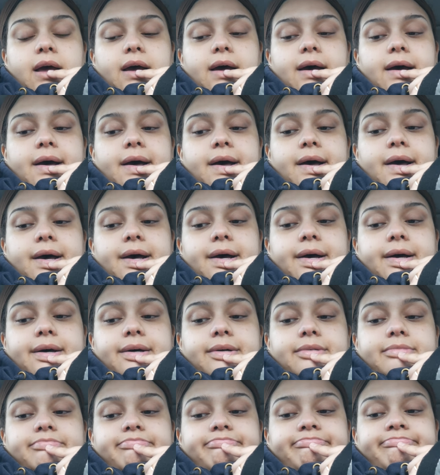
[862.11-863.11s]

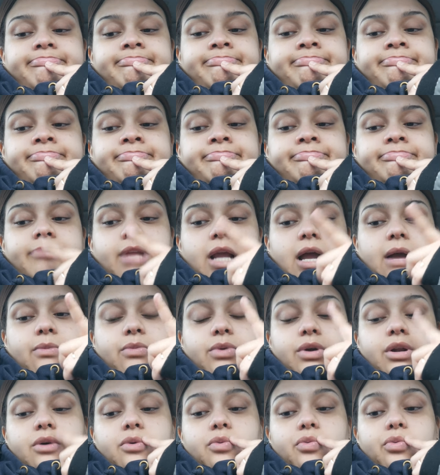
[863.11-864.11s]
I
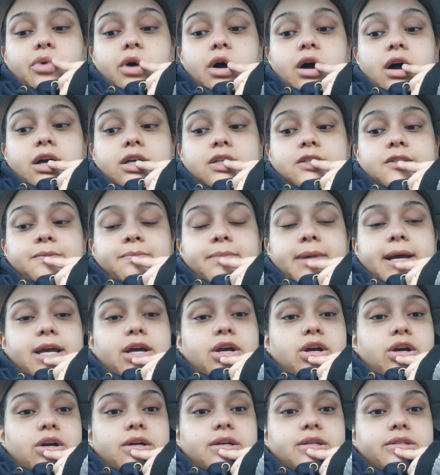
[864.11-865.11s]
wanna wash my
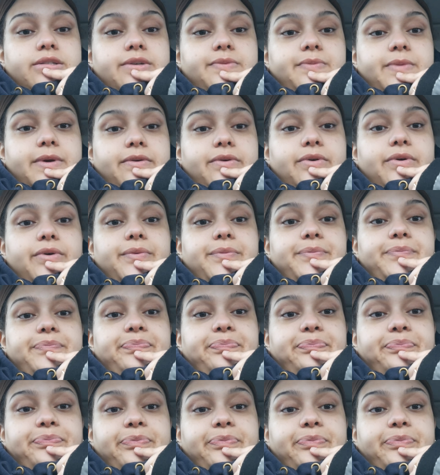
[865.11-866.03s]
curtains in my room.